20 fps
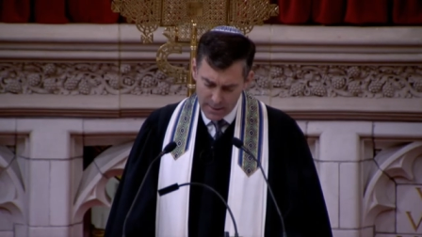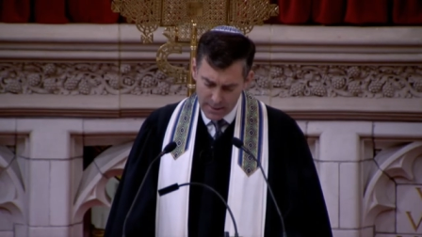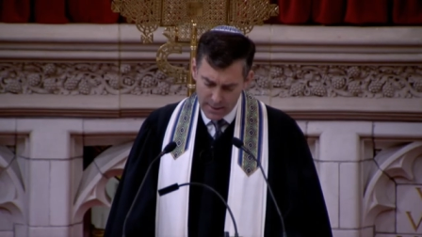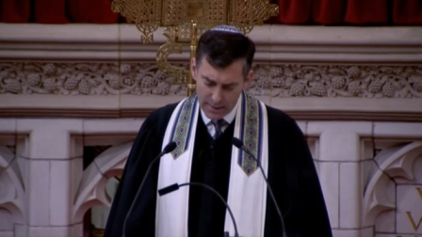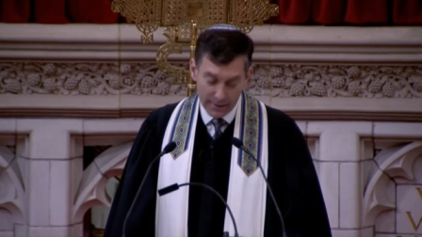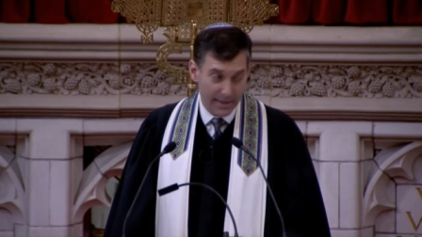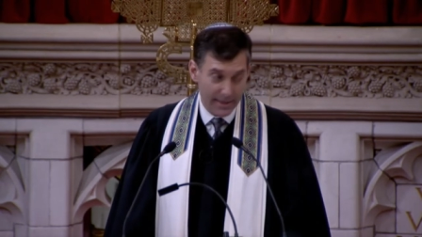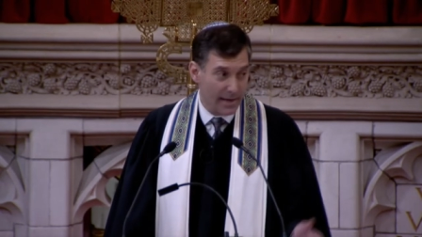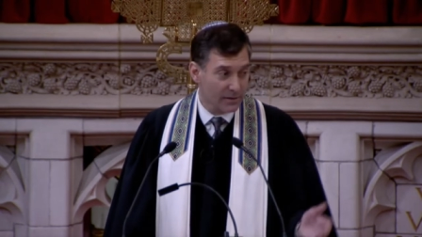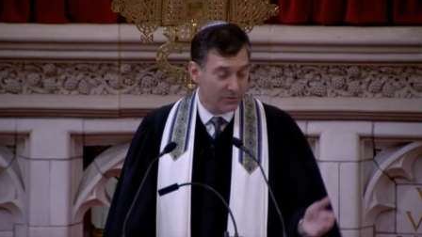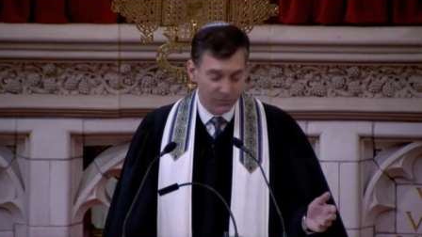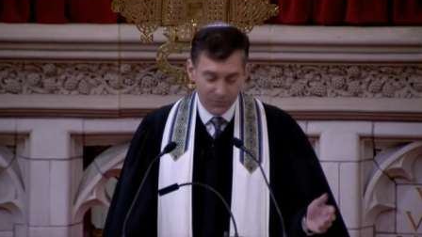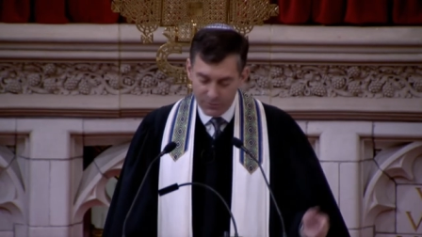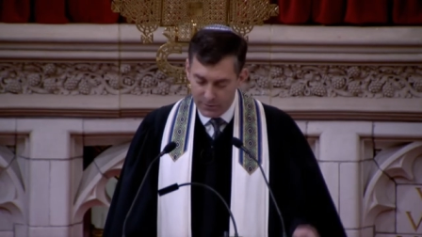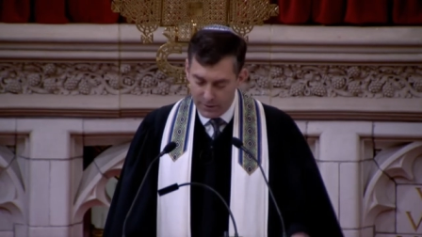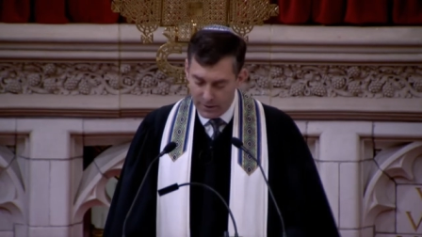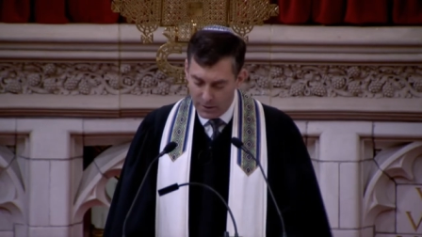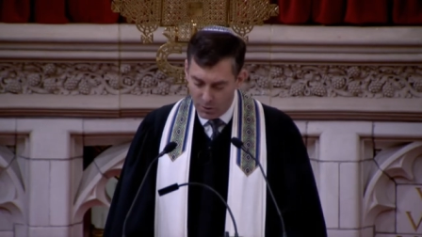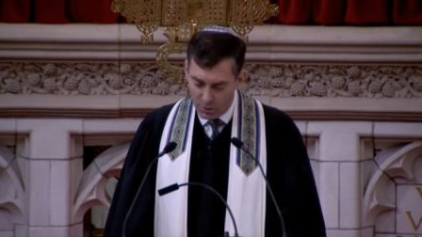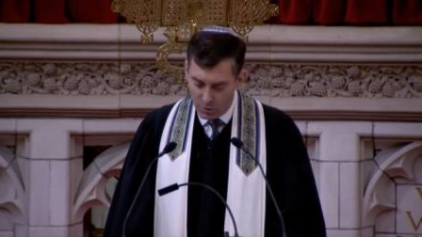
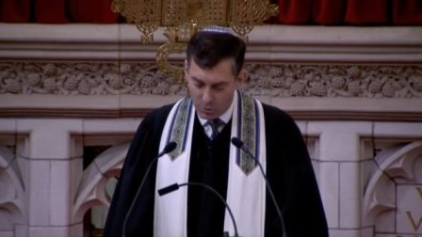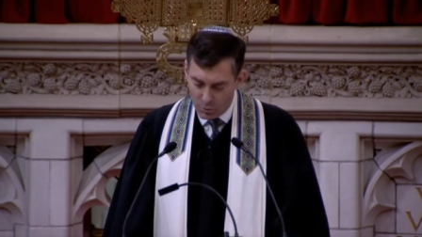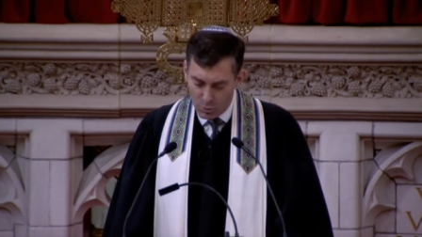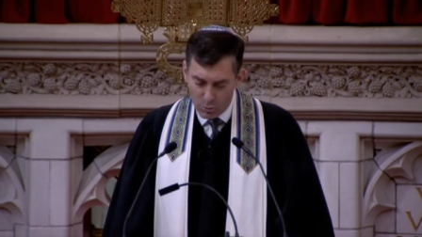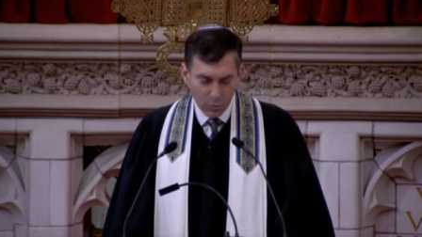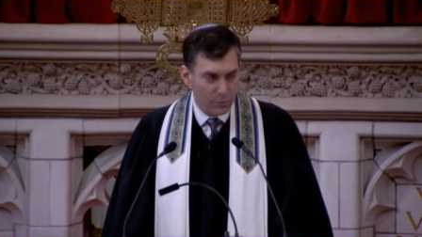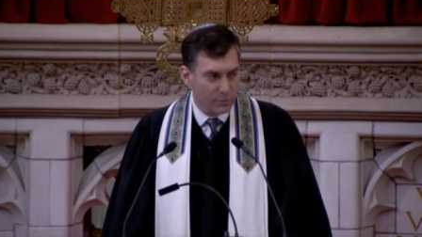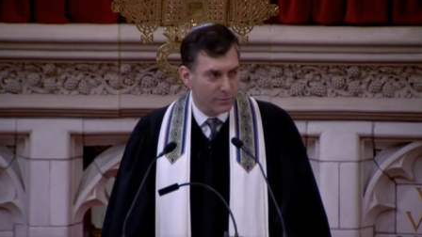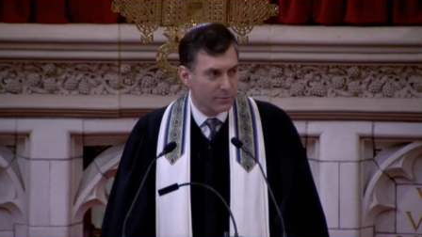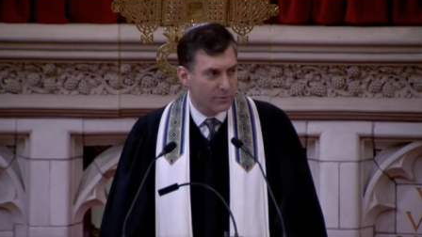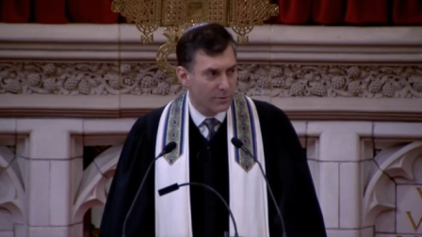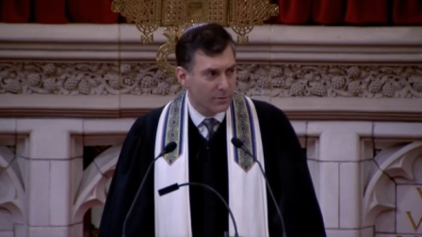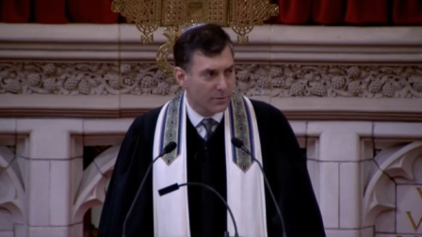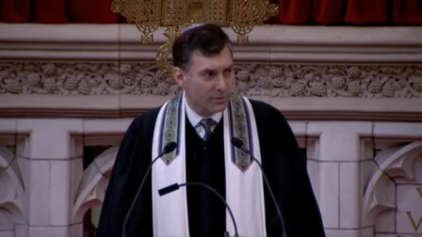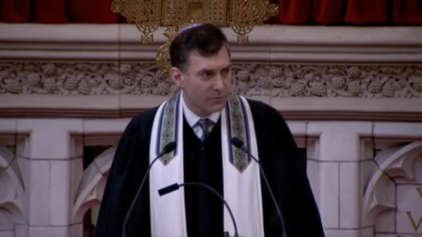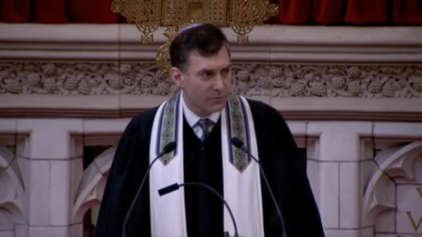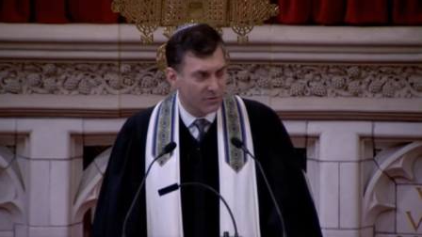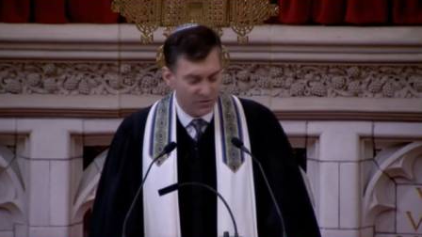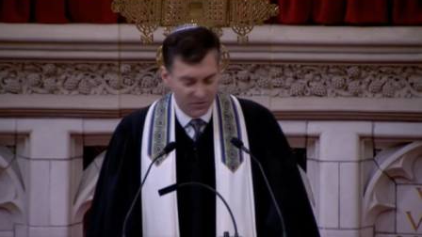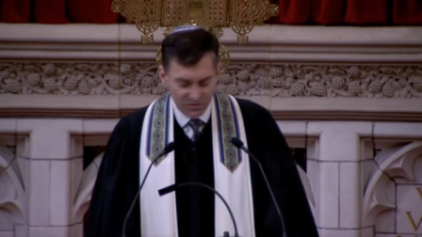Against the old
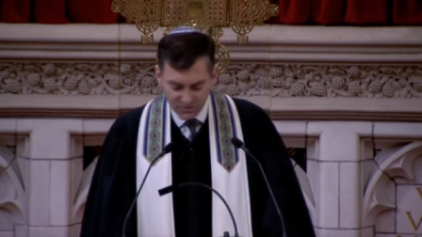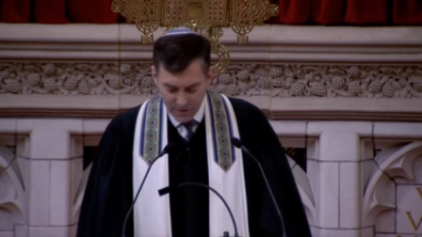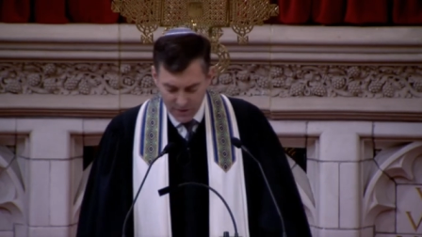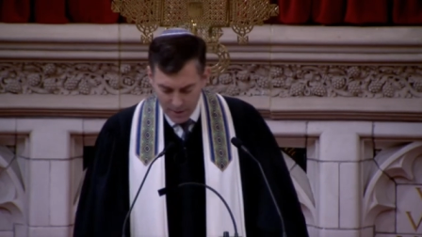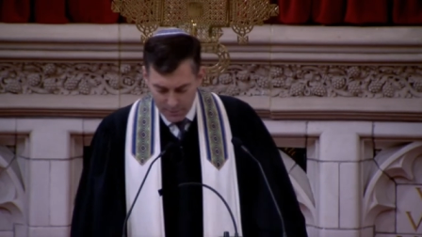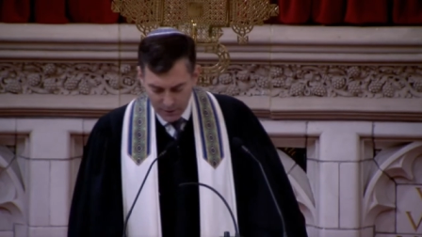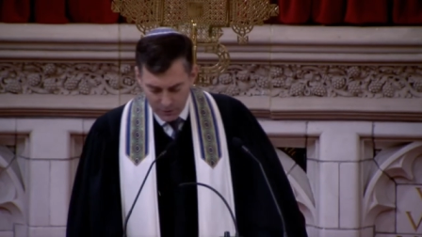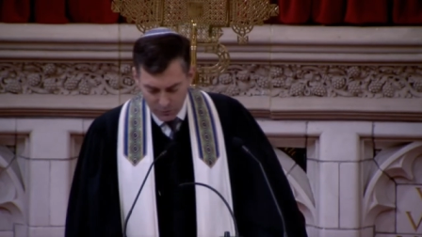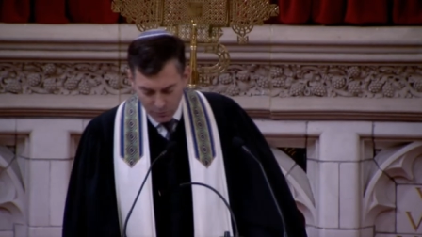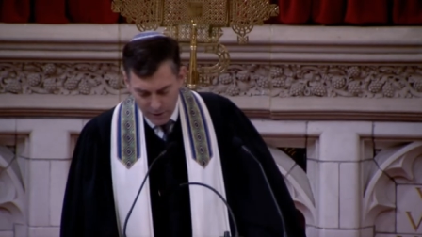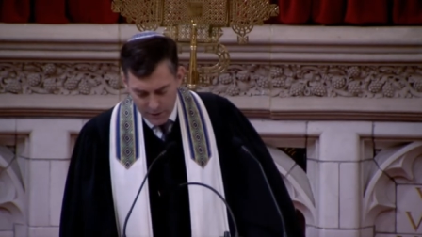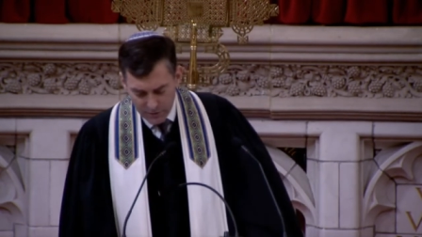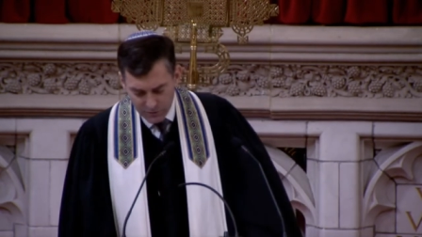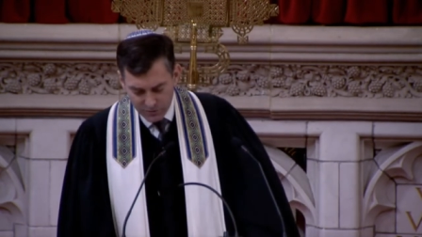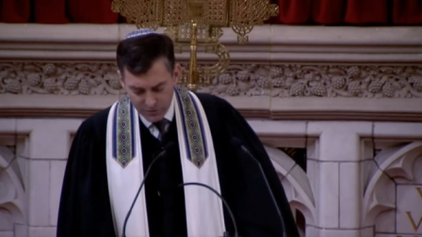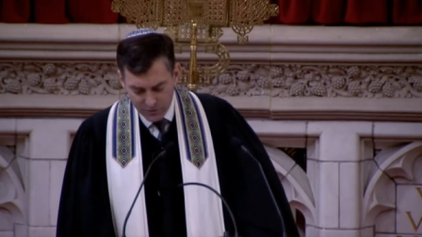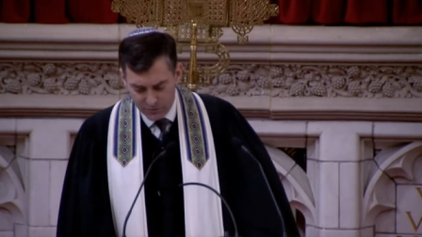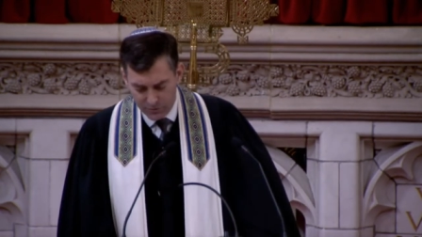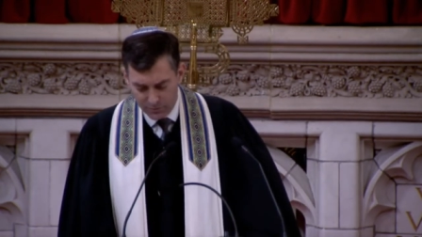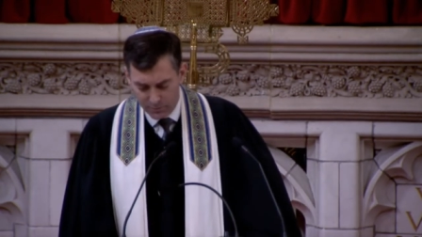systemic
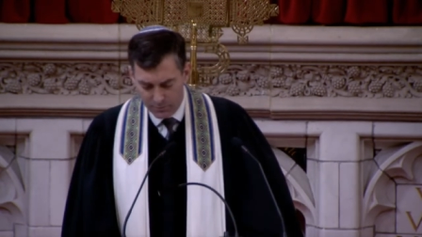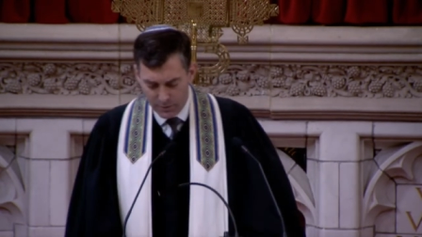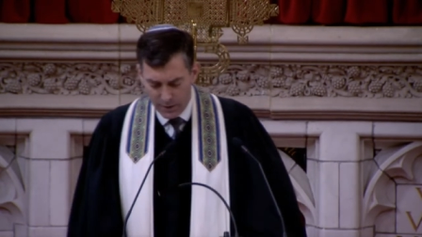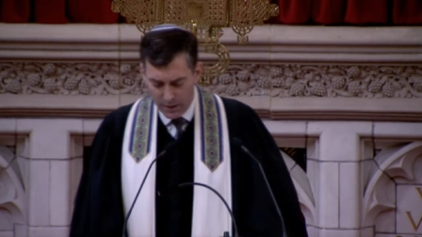racism